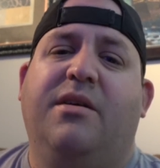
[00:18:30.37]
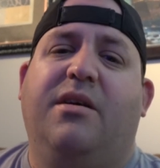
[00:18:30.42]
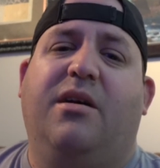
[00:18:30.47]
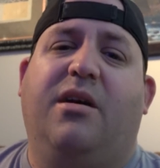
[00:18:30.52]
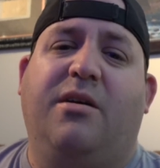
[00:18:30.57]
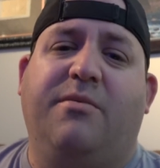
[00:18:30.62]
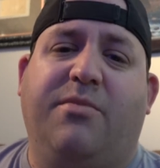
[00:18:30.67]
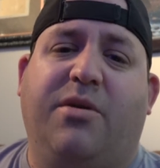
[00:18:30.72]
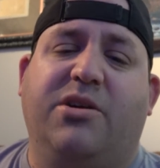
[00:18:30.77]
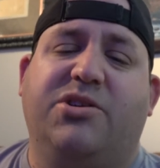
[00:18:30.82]

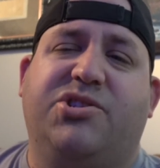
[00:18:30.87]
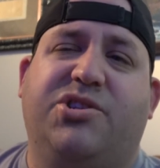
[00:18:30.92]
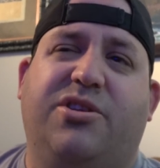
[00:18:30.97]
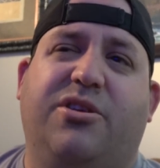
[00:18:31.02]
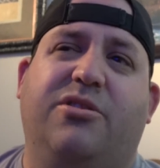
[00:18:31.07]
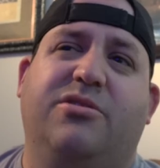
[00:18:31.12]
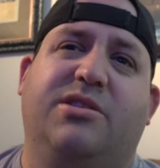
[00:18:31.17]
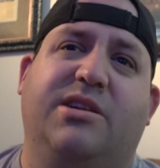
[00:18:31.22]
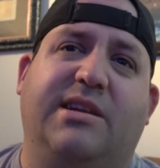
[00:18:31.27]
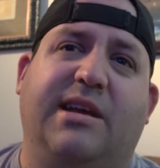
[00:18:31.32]
on March
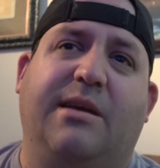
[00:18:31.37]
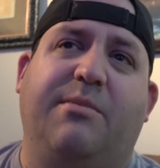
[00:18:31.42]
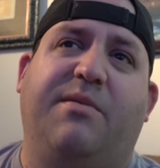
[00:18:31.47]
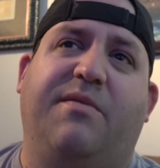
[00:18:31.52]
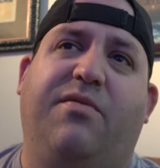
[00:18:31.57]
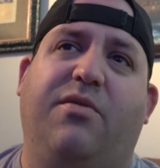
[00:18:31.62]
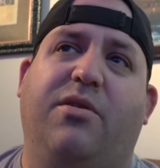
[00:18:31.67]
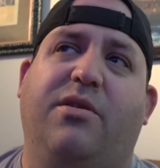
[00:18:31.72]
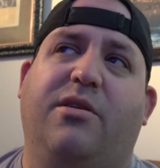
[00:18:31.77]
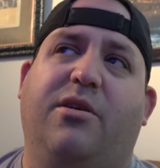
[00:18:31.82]
3rd, the day
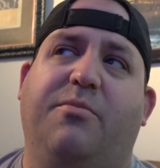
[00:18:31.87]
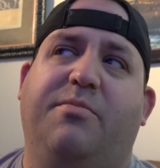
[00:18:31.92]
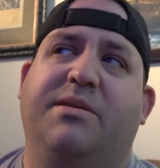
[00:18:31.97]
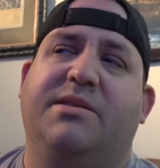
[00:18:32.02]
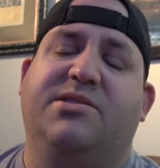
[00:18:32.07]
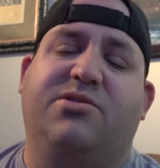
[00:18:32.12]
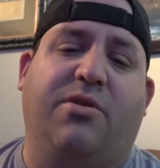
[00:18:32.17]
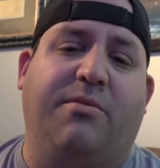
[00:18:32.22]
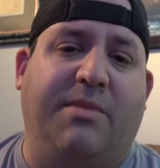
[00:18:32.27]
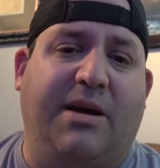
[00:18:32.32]
before it
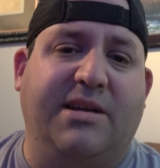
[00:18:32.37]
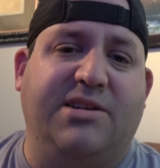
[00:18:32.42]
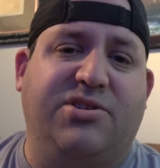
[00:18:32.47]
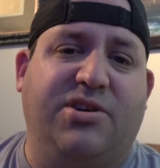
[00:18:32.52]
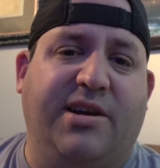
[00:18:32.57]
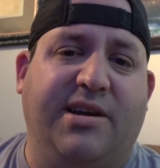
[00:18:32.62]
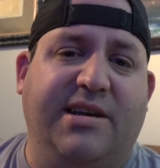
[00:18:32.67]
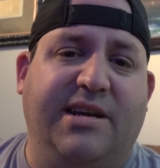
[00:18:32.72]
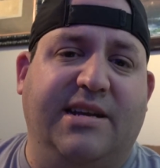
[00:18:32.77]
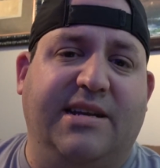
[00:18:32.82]
opens, so I might
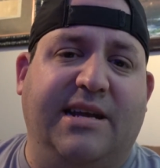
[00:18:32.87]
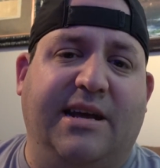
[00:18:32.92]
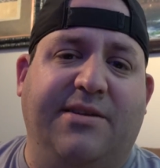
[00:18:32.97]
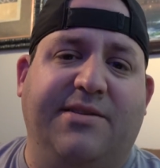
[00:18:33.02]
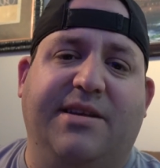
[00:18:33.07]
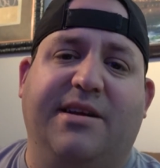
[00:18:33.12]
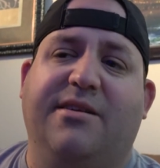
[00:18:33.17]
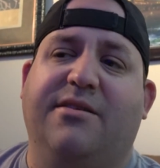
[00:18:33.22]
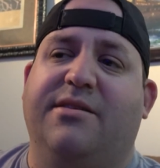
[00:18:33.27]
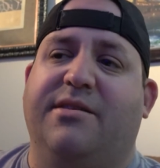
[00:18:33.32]
try and get
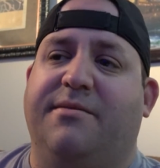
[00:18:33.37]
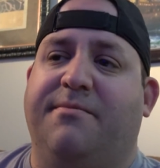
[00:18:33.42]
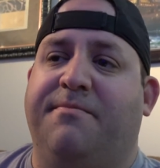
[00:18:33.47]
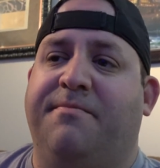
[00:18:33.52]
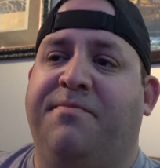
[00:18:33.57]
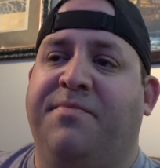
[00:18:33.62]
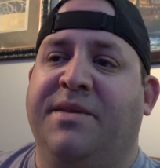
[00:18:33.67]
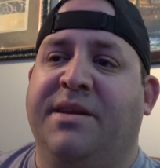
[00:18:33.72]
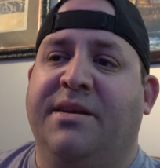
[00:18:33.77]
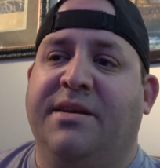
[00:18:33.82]
down there and